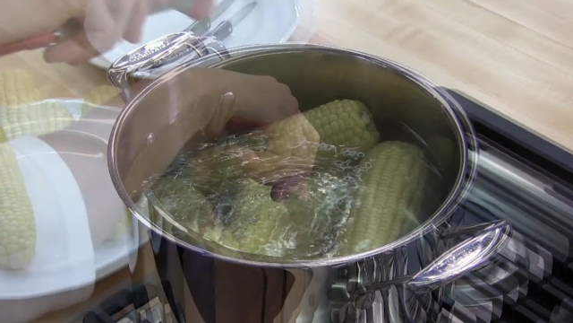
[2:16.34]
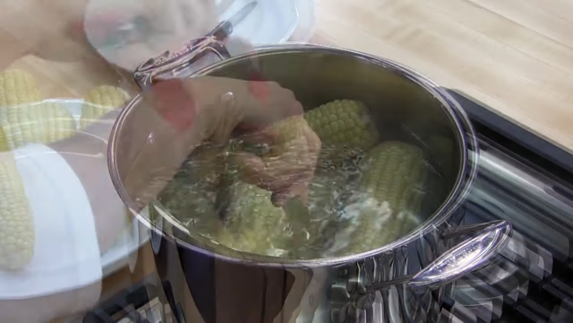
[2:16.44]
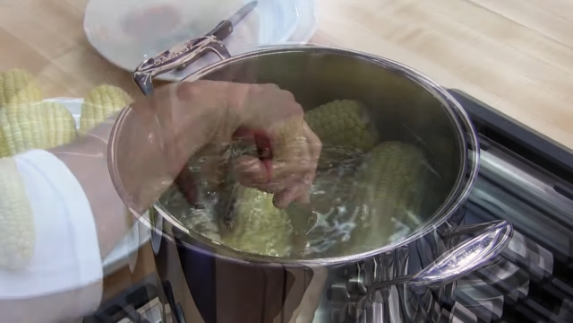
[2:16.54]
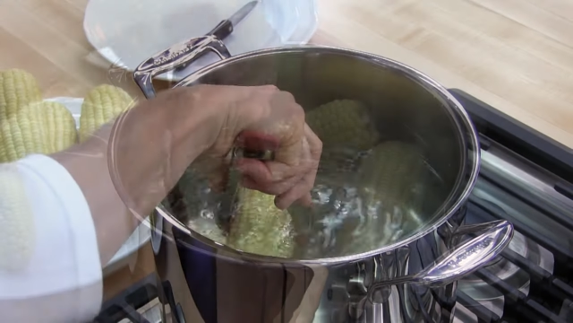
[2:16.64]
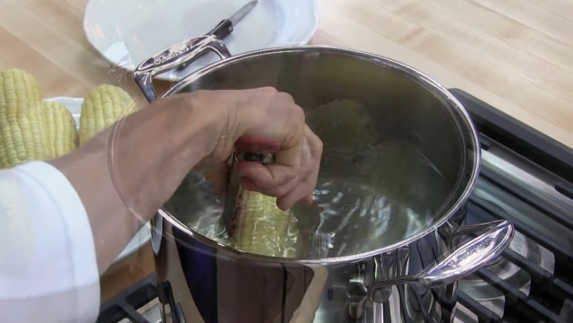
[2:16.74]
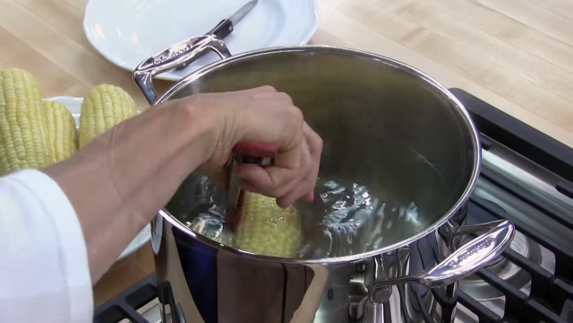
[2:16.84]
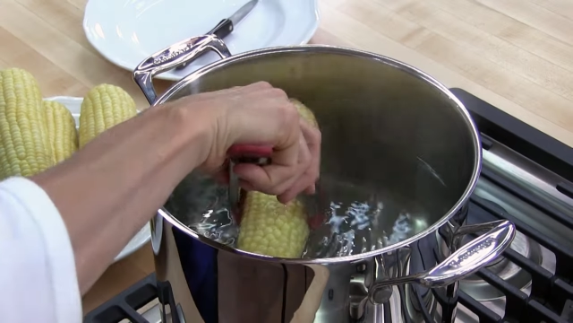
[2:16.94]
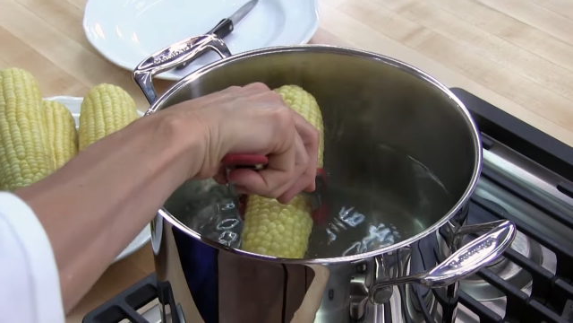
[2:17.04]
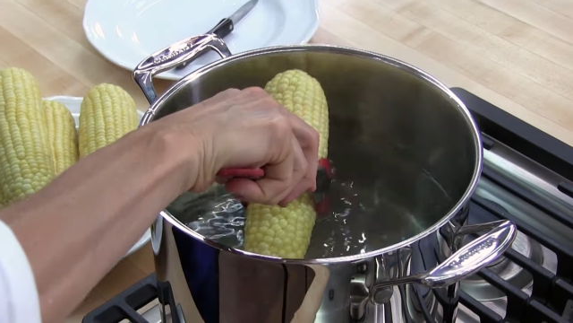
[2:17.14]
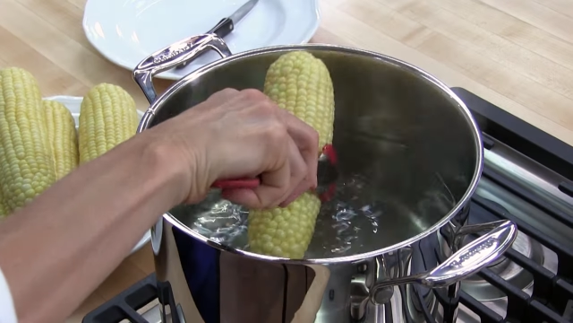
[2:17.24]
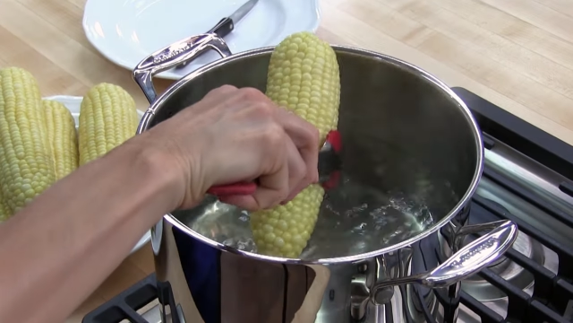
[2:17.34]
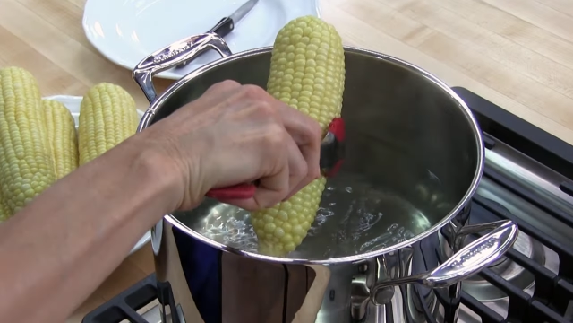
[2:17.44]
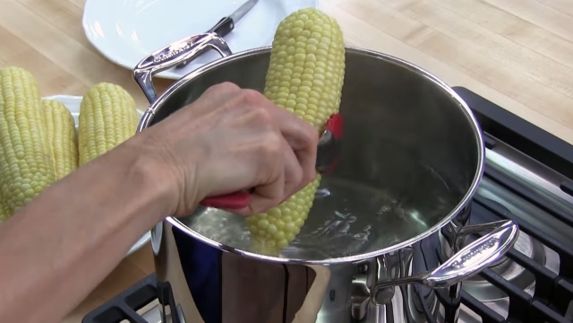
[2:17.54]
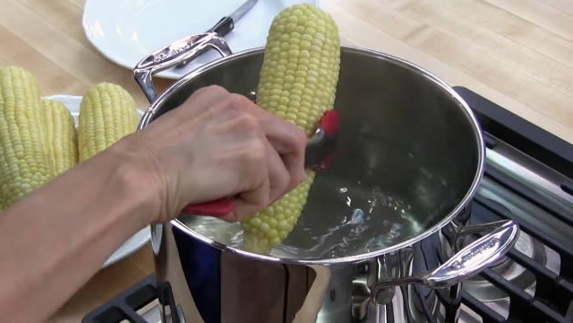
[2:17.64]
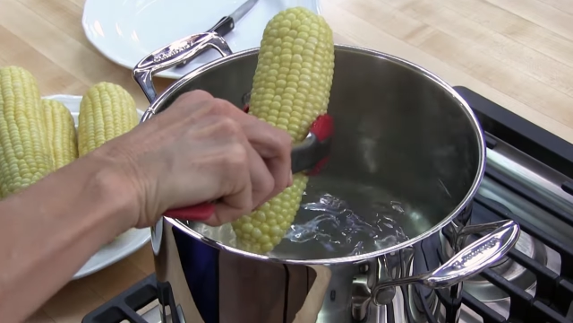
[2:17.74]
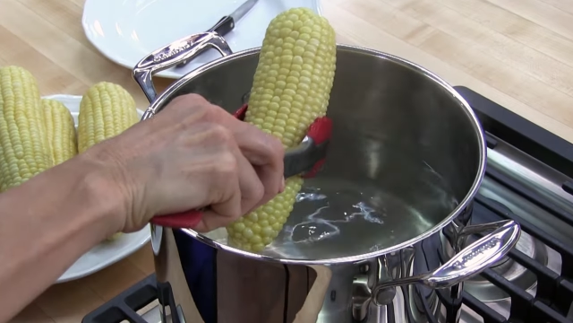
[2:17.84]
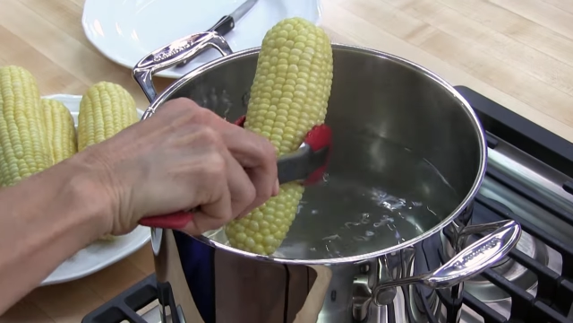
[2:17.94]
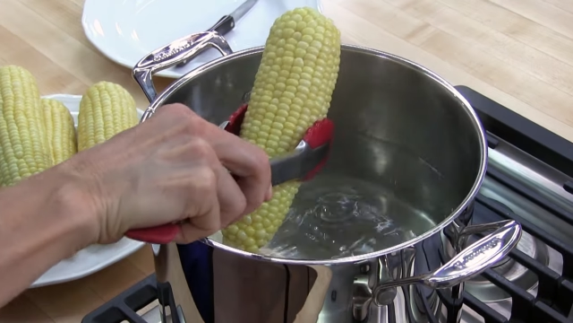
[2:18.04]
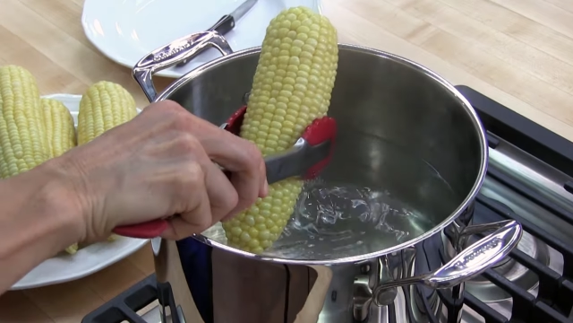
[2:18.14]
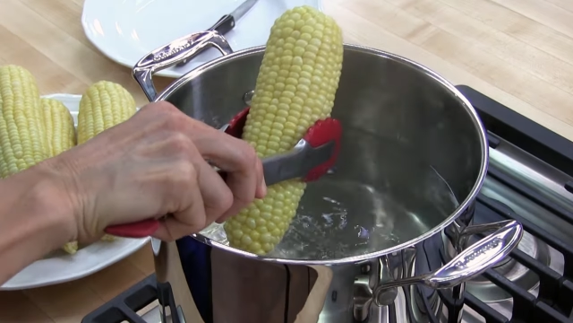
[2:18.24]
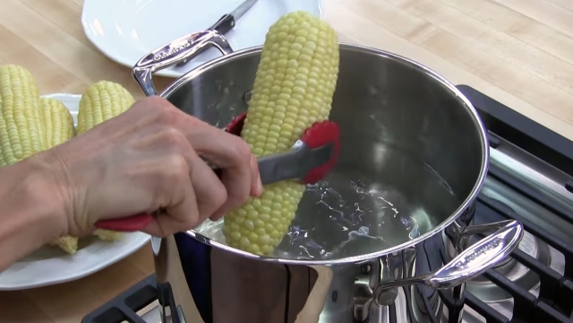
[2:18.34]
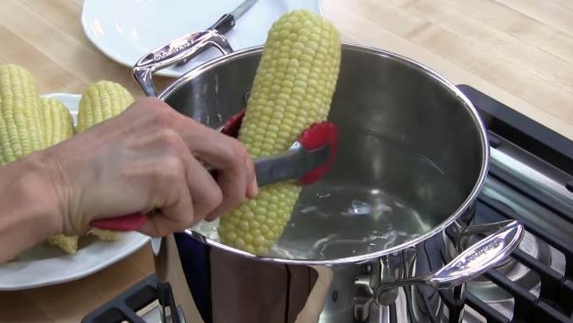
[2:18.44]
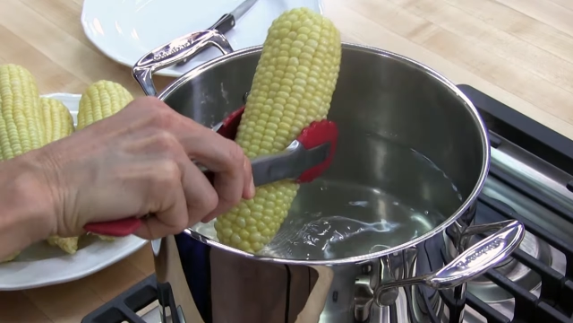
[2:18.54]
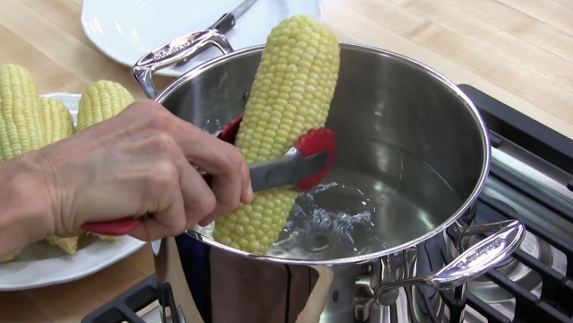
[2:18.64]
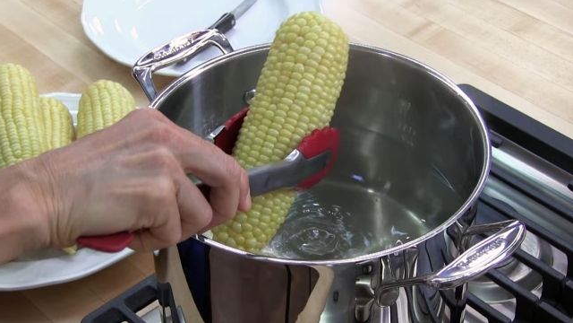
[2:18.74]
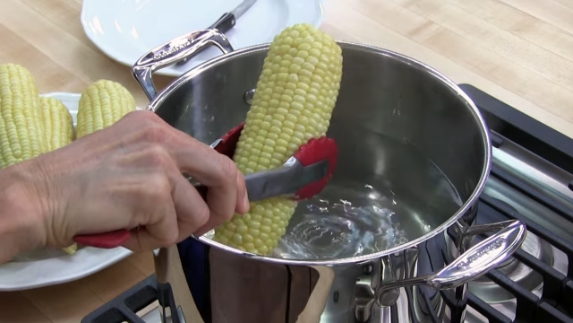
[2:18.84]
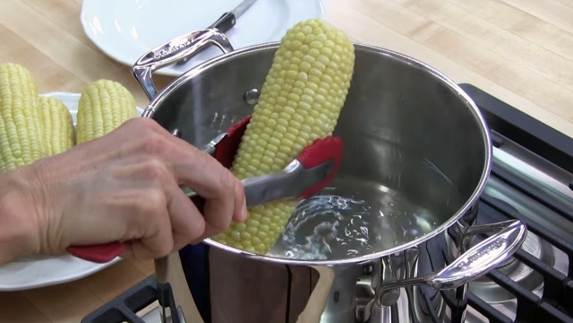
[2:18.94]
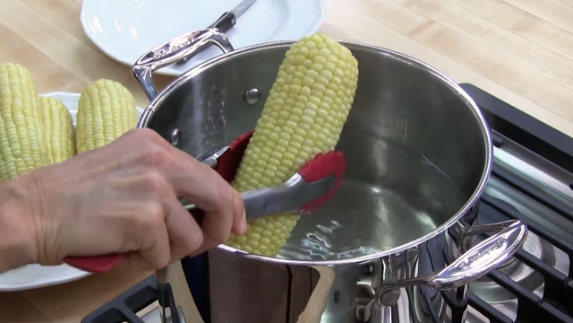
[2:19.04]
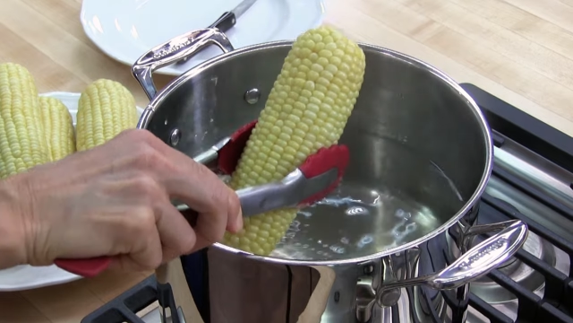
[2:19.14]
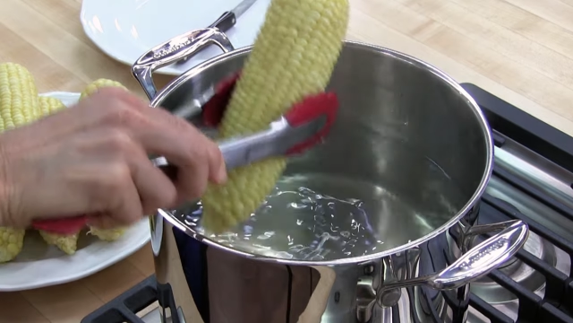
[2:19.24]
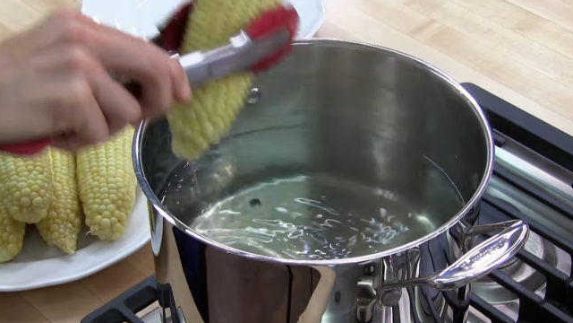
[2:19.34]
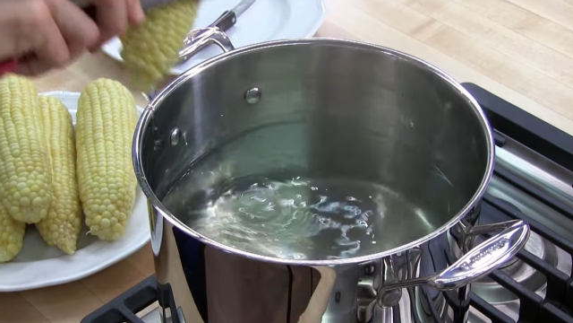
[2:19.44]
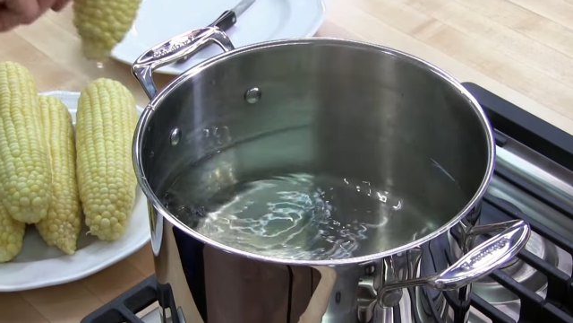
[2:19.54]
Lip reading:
(no speaker visible)